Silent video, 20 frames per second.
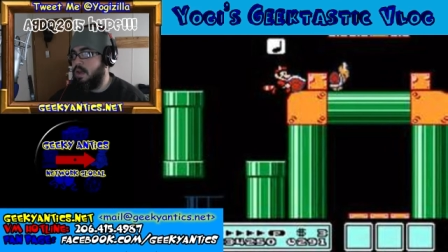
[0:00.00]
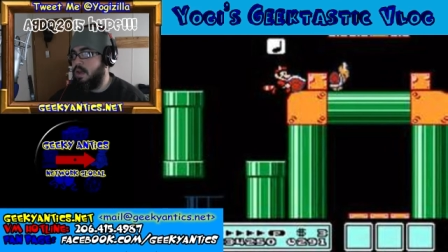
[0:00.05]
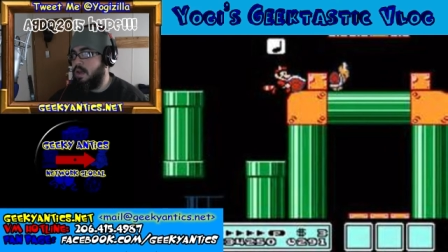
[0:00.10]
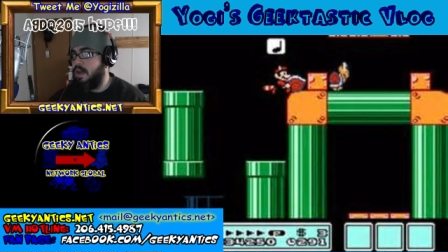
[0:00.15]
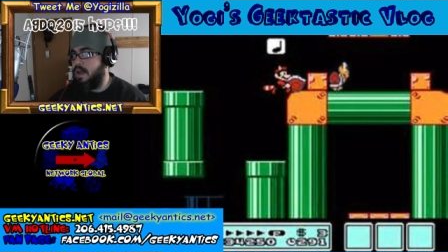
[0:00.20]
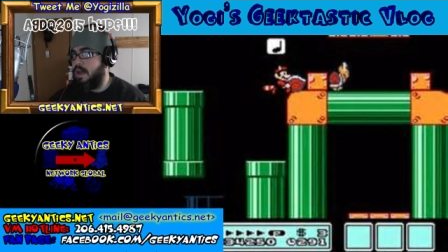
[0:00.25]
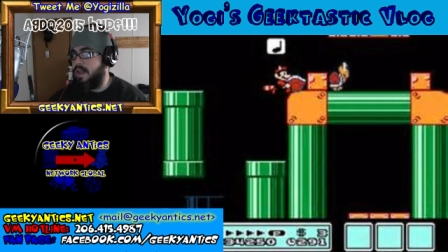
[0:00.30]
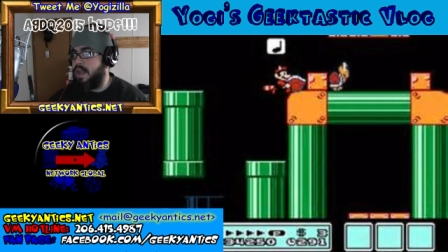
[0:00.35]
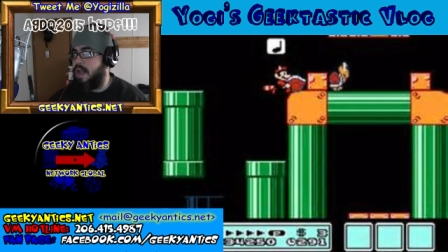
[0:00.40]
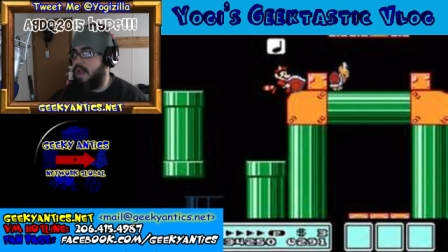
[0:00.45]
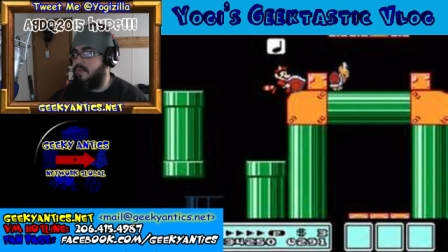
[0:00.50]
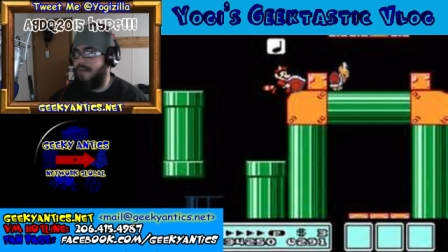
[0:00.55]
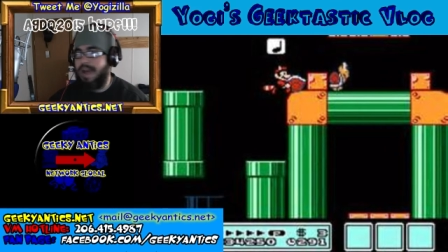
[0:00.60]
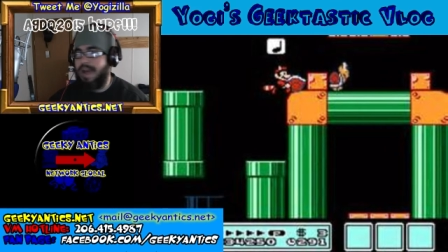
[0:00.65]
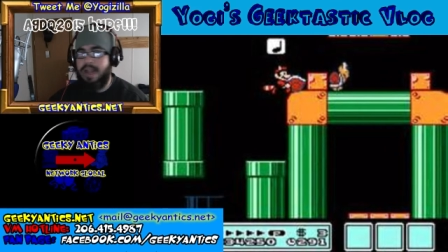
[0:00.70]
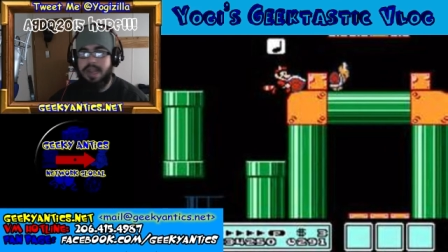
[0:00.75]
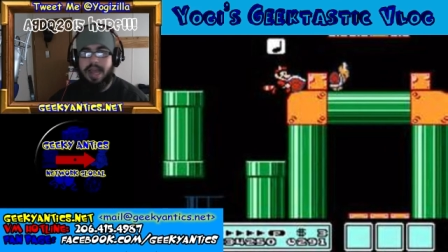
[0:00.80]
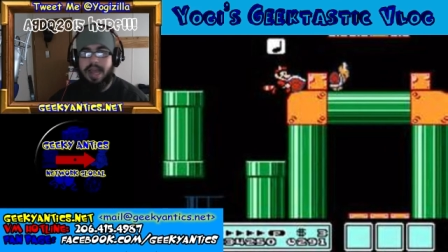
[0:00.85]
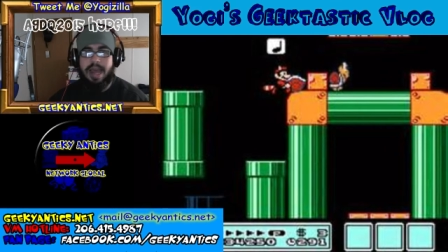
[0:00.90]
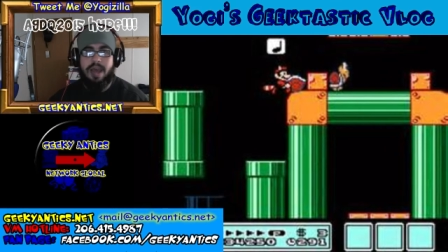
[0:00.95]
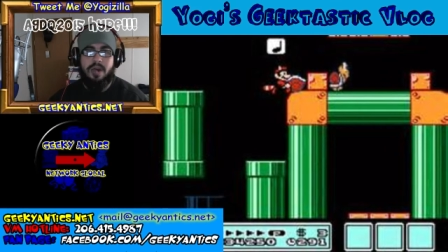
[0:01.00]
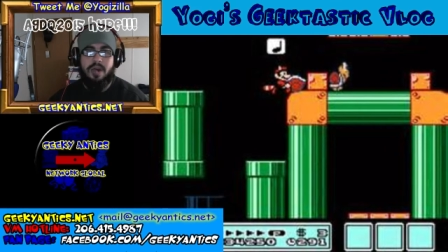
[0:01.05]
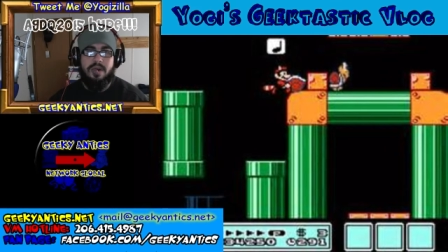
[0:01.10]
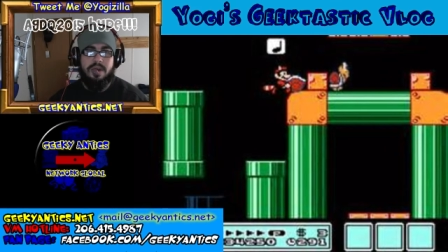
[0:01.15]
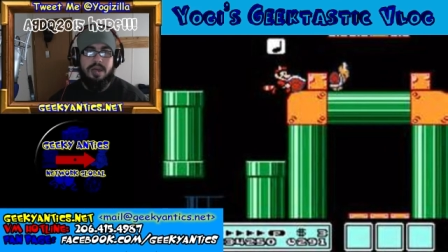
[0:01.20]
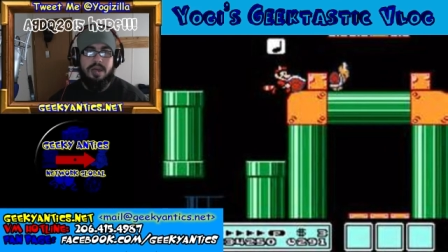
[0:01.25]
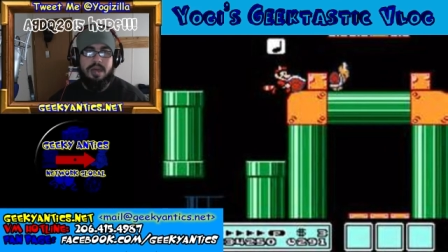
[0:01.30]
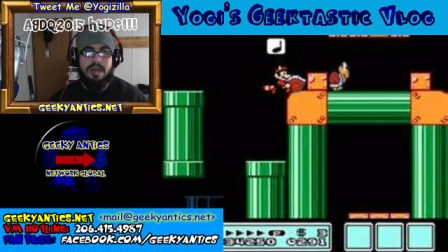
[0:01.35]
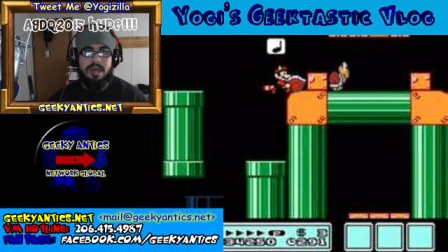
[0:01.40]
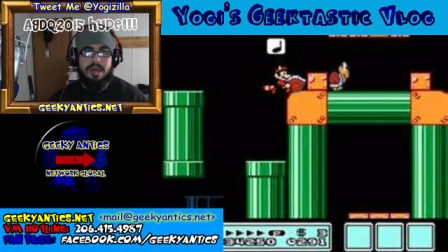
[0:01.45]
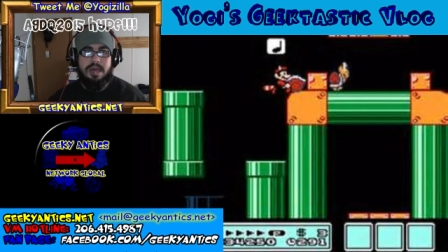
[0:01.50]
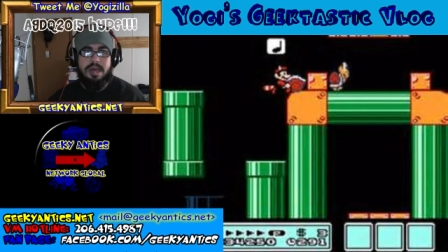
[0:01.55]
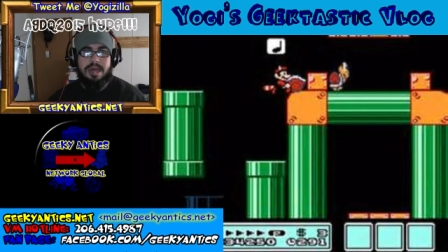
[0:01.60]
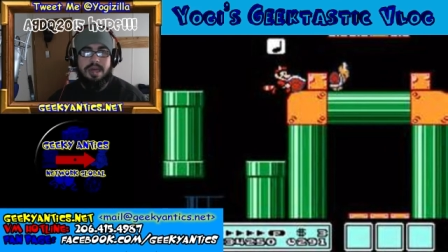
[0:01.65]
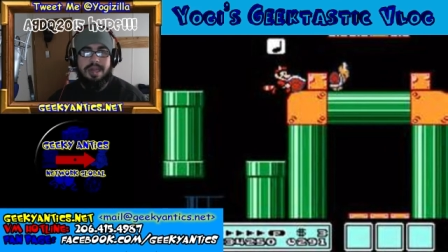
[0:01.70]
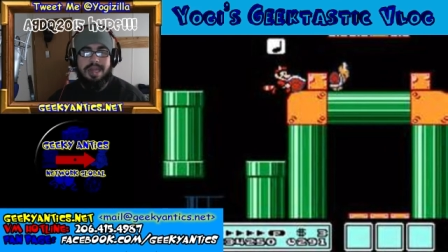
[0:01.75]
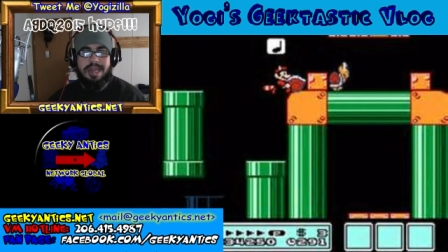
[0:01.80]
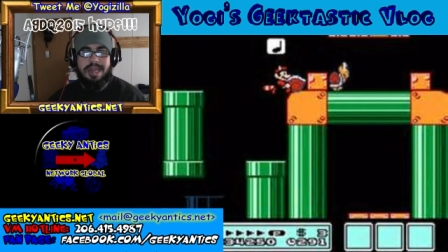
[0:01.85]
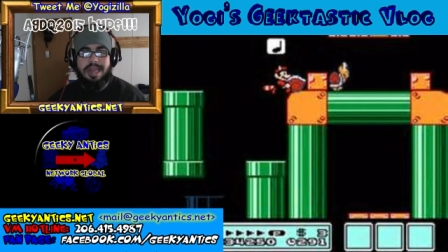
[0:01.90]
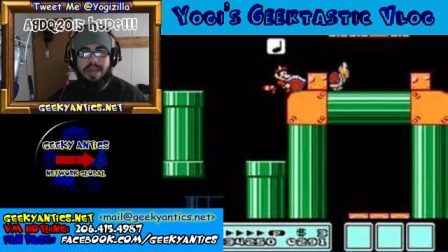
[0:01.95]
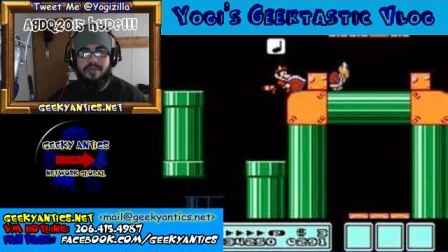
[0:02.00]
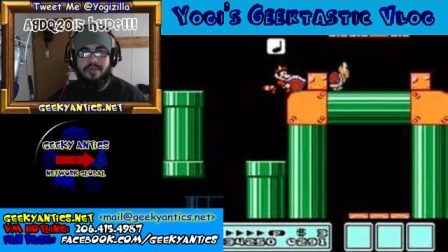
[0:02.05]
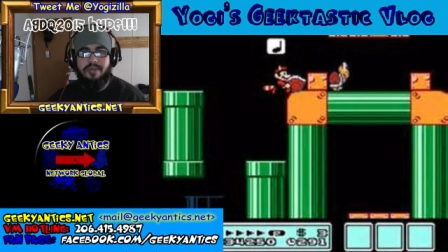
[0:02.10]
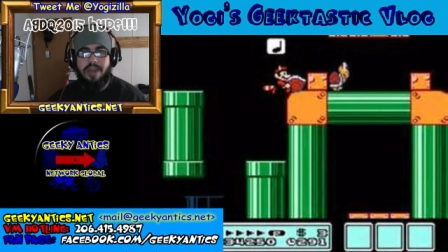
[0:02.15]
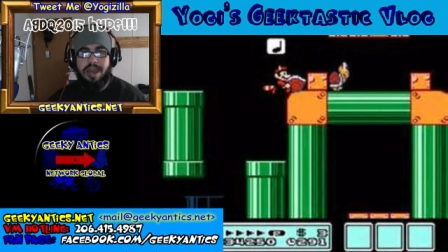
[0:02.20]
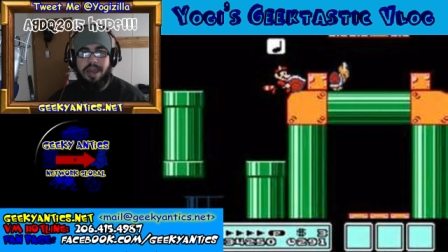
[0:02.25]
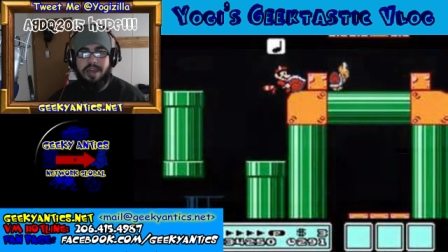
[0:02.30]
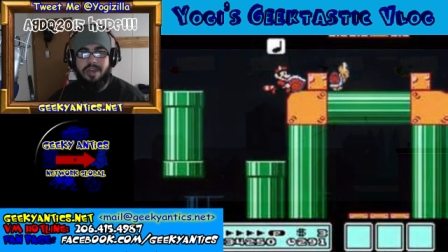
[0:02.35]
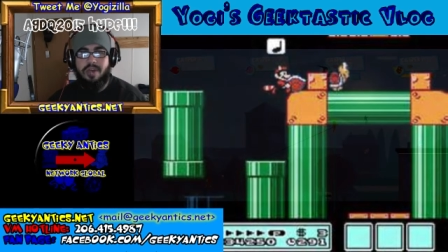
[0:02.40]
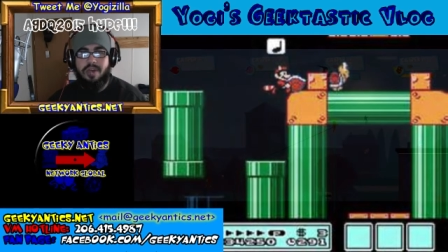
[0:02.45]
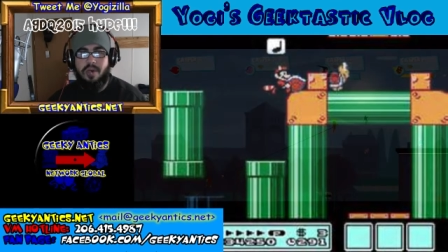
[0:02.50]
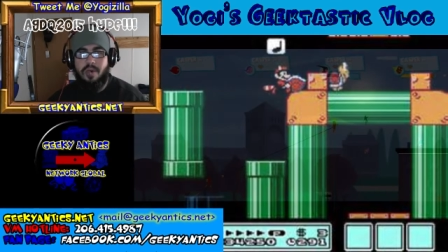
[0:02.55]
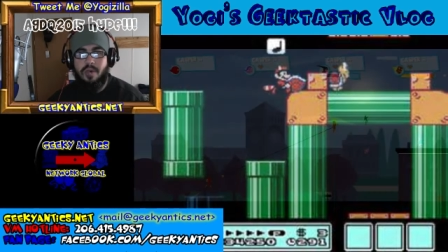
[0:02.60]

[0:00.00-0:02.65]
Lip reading: and then I find out that they raised